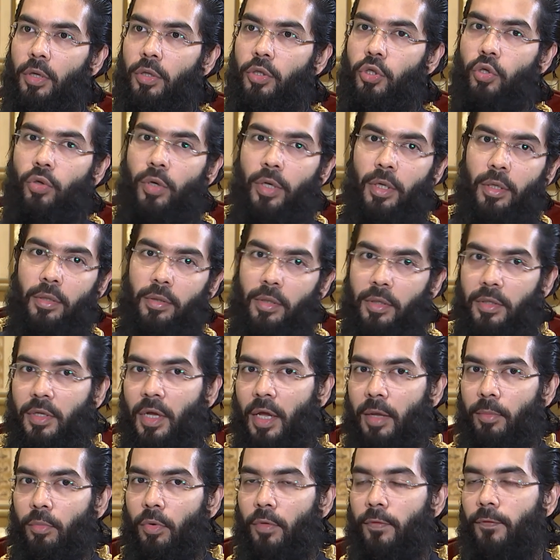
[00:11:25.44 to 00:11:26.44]
during the
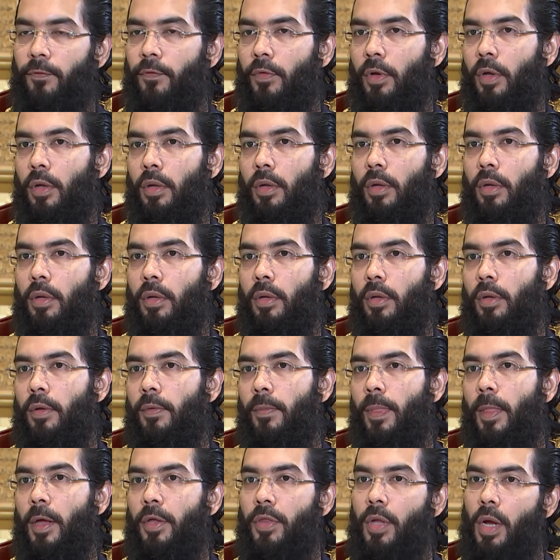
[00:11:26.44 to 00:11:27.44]
time of
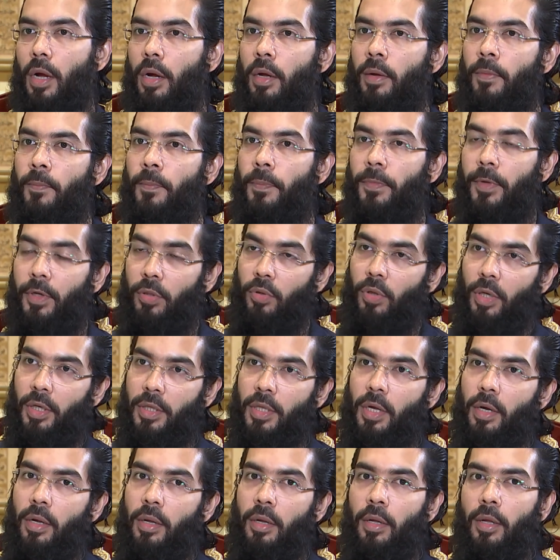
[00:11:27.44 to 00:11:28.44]
Adha, Eid
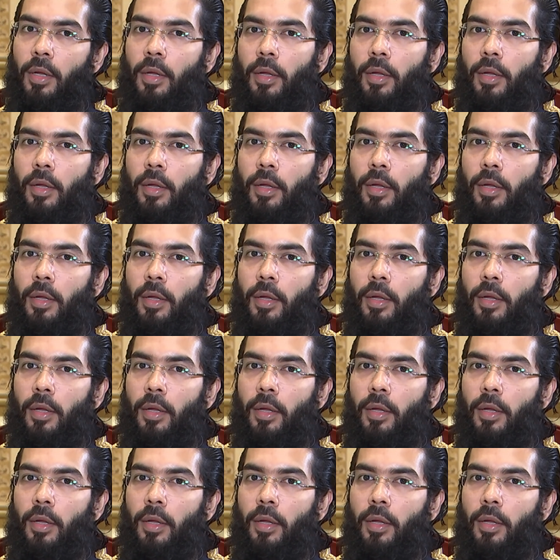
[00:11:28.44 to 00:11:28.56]
al-Adha.